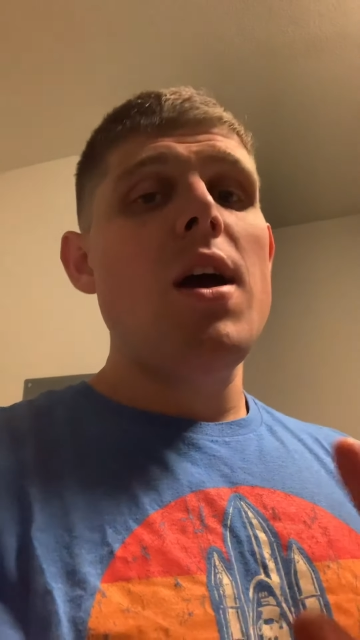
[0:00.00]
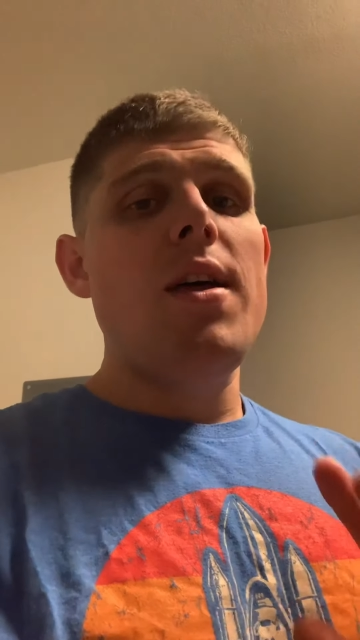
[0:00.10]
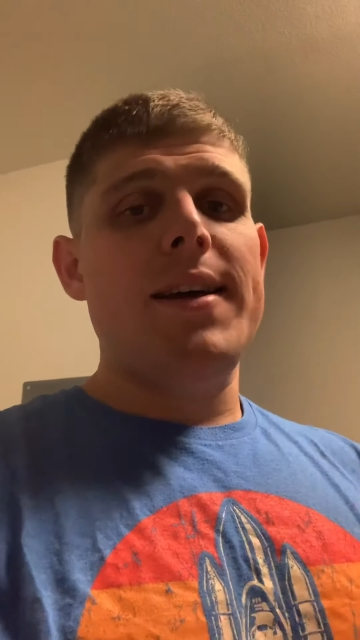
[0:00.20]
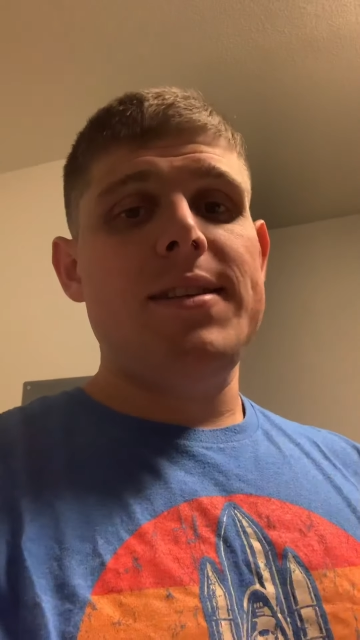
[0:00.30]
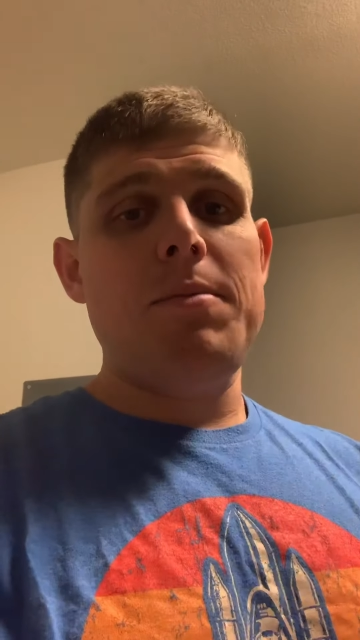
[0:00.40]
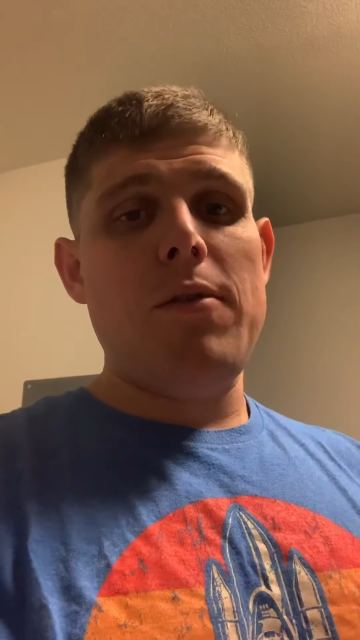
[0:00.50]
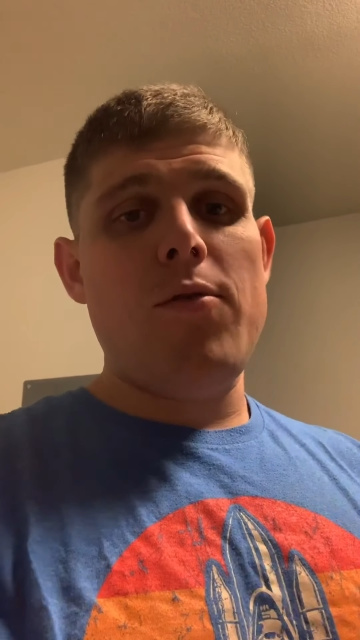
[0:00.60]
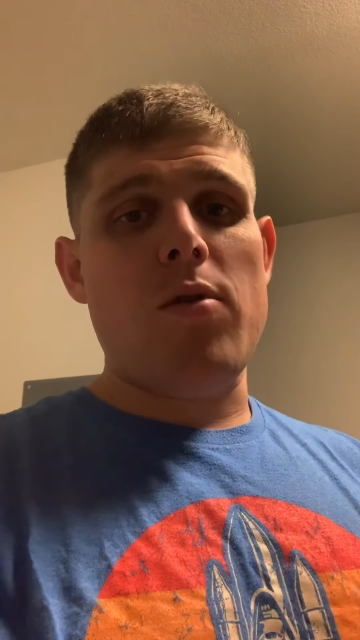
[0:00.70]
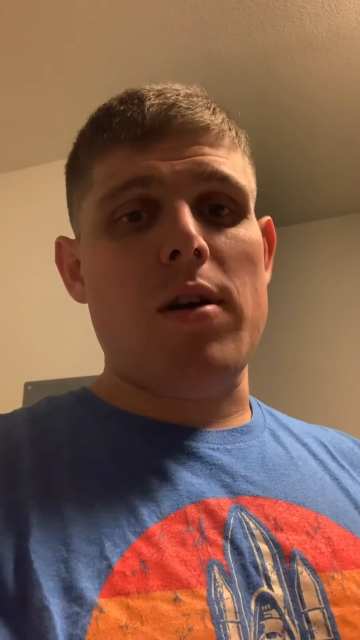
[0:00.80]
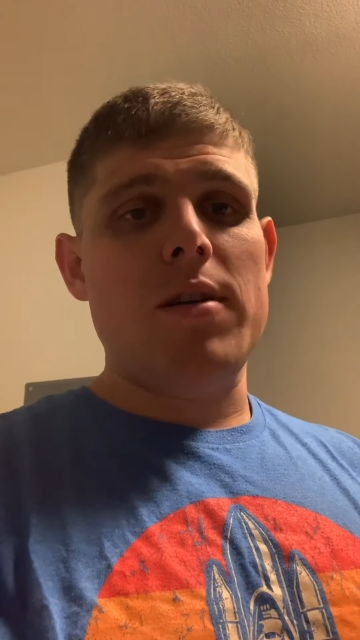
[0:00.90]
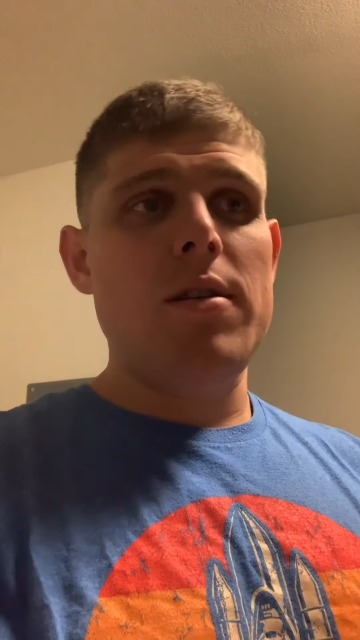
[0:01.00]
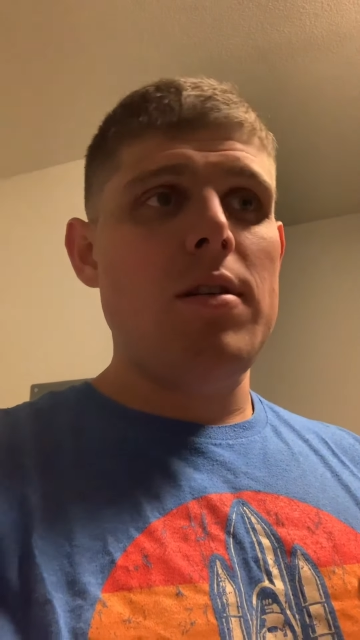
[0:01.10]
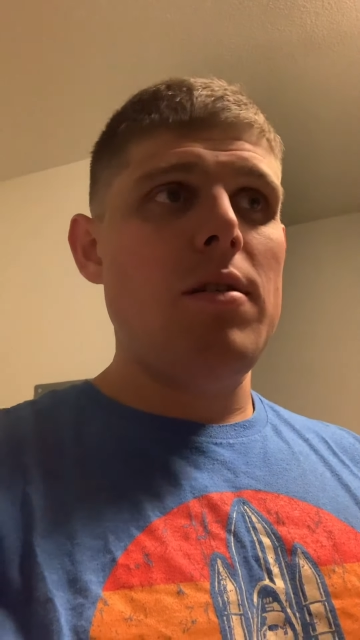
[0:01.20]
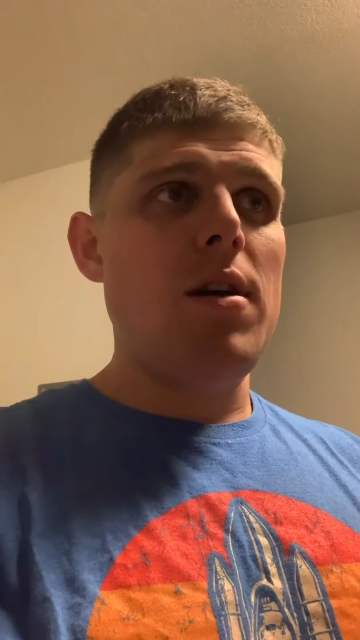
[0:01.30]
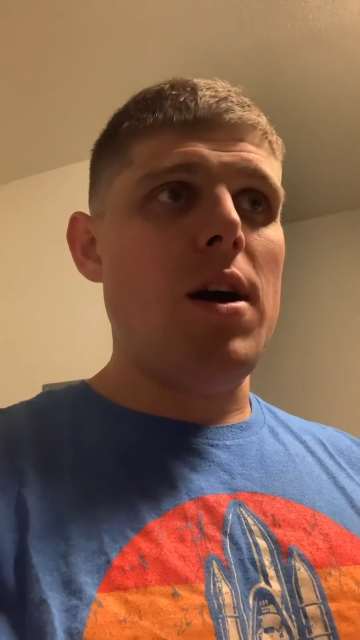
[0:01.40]
I said before,
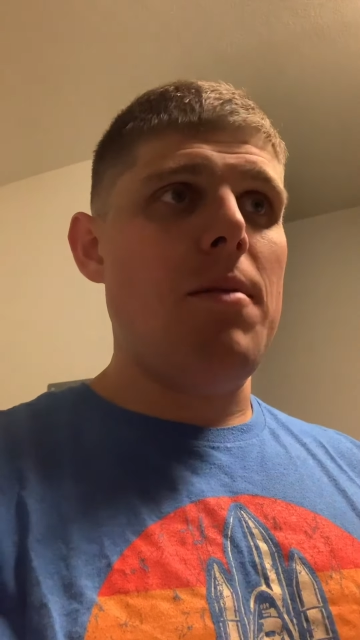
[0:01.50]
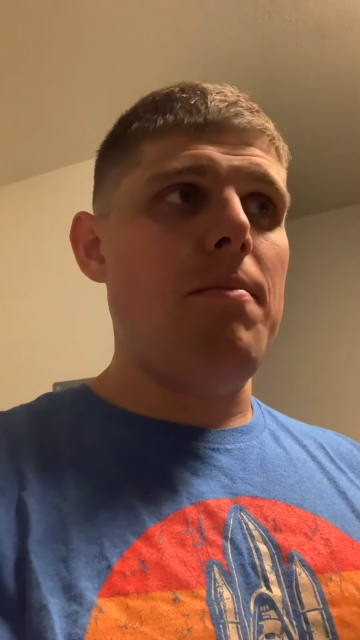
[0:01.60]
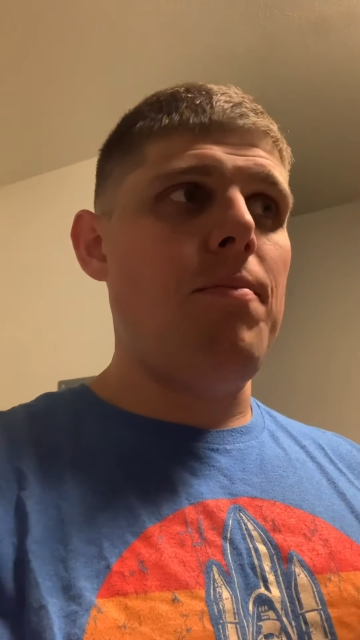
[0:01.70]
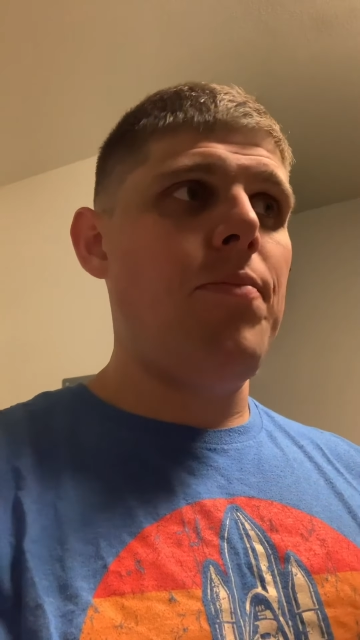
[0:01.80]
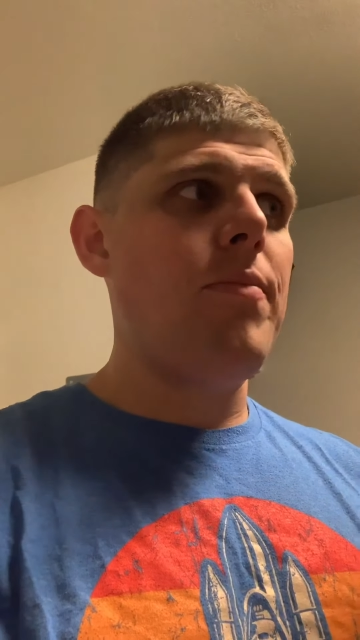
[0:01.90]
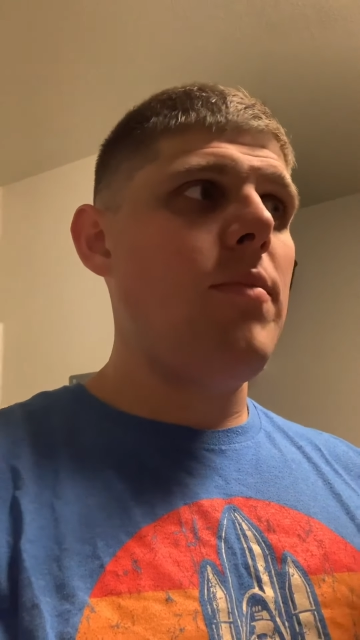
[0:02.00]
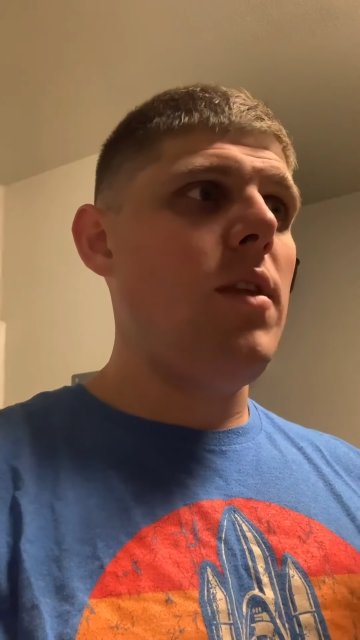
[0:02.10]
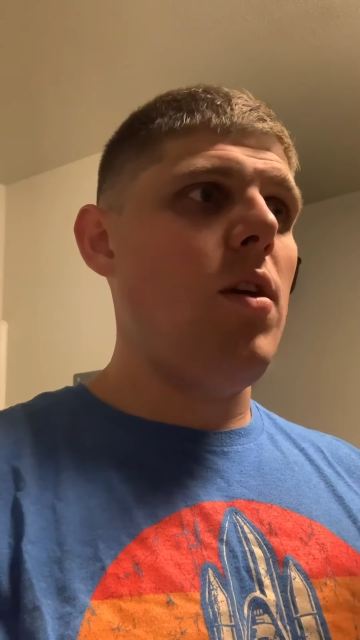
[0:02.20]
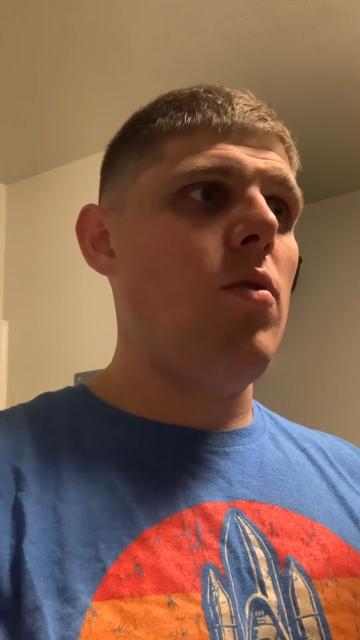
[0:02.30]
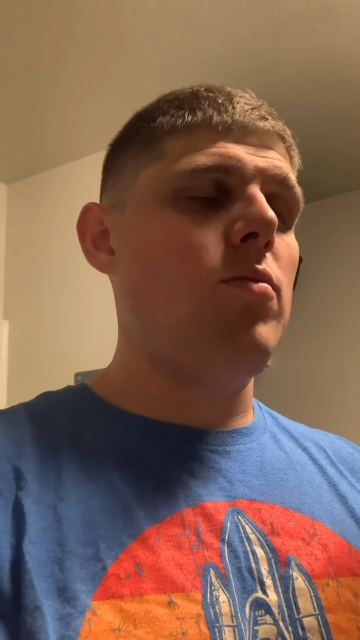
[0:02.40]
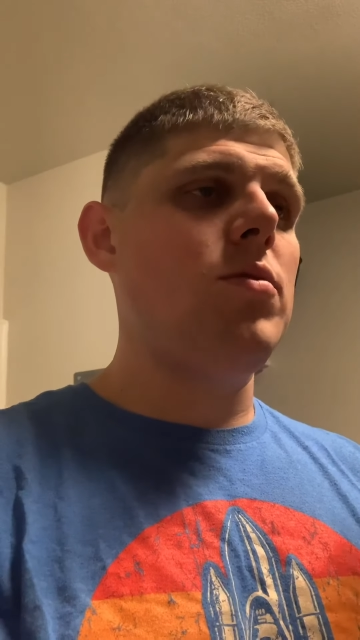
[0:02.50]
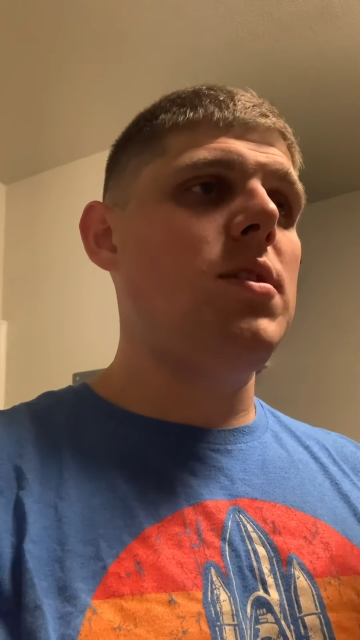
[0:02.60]
you know,